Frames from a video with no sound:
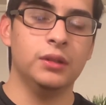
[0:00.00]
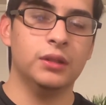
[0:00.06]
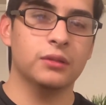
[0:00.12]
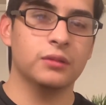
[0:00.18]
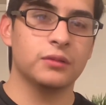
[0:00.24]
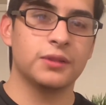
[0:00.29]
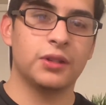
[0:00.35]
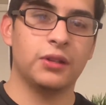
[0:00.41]

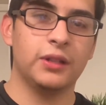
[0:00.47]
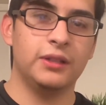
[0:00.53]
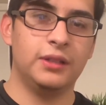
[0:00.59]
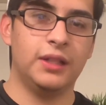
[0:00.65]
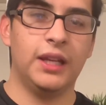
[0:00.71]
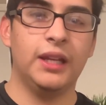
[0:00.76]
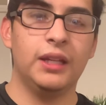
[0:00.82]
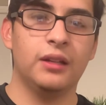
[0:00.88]
started
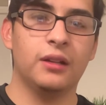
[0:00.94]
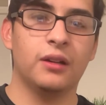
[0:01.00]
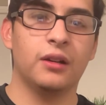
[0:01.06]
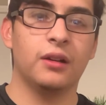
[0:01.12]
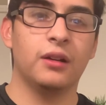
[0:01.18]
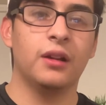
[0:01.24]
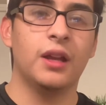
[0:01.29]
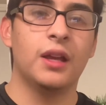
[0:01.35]
dating
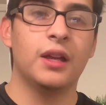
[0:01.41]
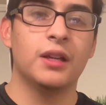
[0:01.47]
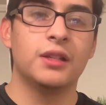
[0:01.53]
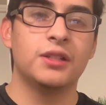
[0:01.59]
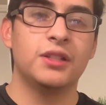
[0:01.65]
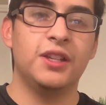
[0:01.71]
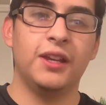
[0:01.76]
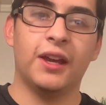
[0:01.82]
her.
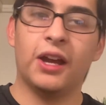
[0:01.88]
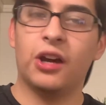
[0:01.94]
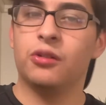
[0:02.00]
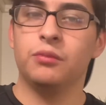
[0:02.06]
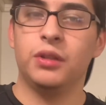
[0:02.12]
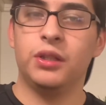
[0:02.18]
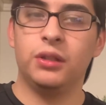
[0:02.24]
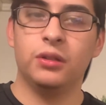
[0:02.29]
She
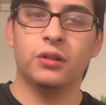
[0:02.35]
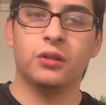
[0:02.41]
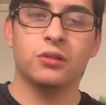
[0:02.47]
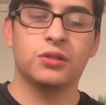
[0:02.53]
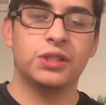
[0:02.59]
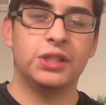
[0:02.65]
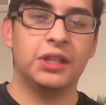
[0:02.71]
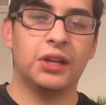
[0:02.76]
helped me,
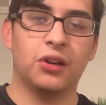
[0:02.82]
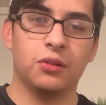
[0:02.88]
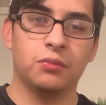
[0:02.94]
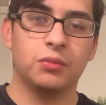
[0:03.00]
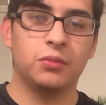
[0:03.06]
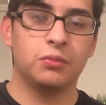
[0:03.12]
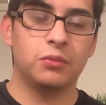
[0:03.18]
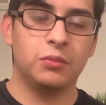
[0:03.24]
she
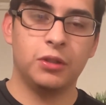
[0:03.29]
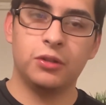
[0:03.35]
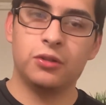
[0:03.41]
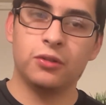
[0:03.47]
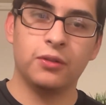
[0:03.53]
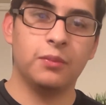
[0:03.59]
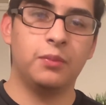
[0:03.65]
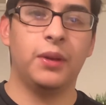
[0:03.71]
helped me
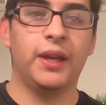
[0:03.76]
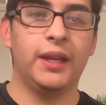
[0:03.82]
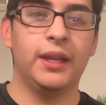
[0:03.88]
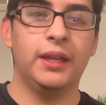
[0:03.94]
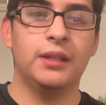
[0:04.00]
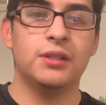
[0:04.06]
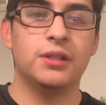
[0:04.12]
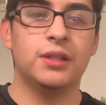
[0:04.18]
through the
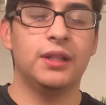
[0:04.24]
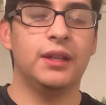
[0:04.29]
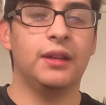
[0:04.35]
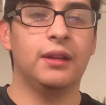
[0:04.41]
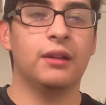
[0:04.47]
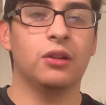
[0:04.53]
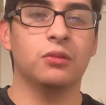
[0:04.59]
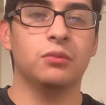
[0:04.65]
pain. She
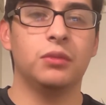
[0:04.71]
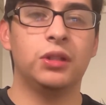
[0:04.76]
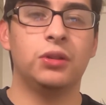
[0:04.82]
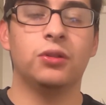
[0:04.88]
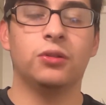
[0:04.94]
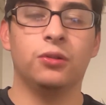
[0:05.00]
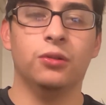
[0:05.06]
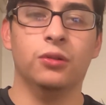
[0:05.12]
helped me
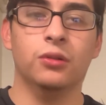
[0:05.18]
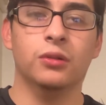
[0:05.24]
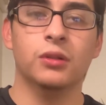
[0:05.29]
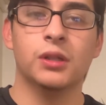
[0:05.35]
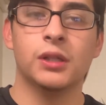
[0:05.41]
through,